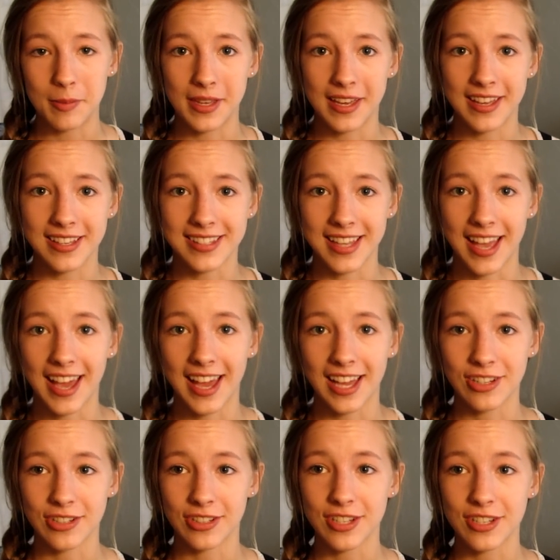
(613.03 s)
because I
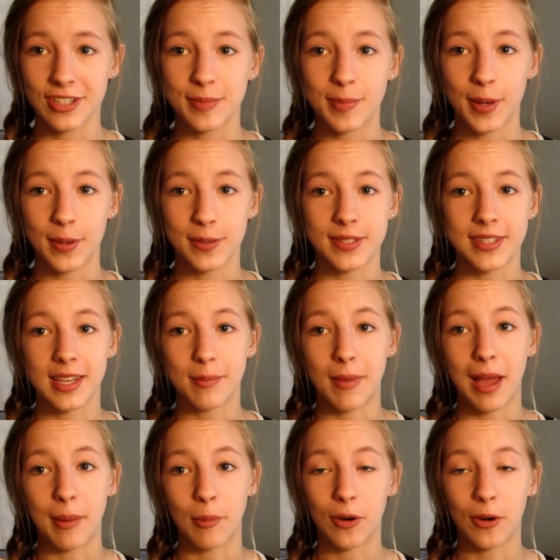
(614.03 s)
actually just posted my